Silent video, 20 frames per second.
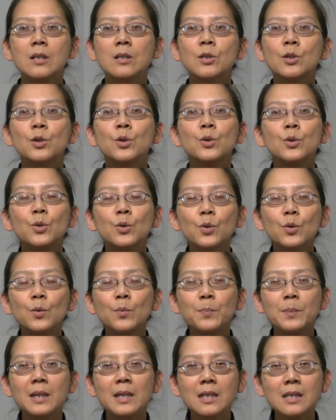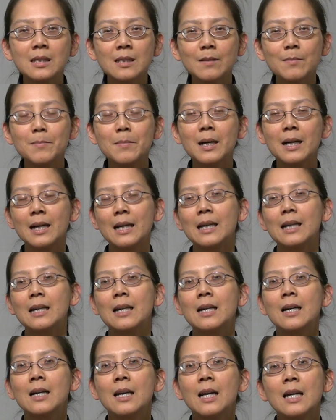true peace of mind,
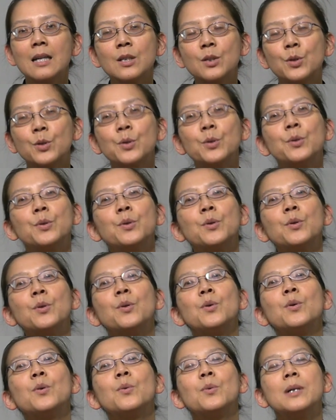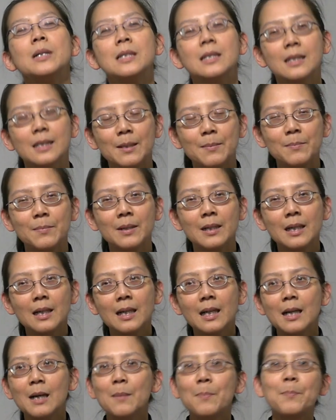and true wisdom
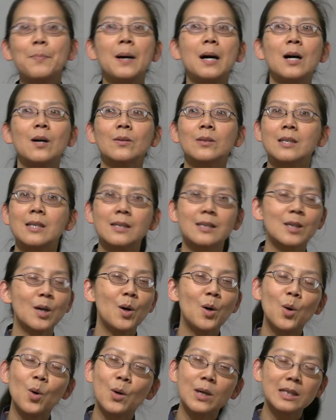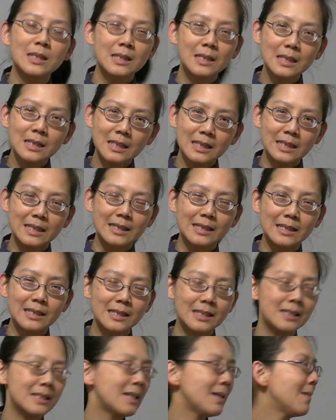about this whole
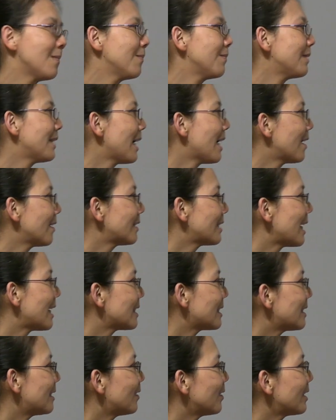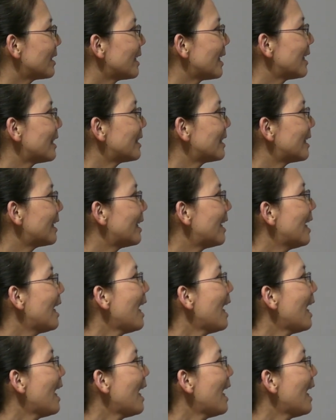existence. Now let's look at the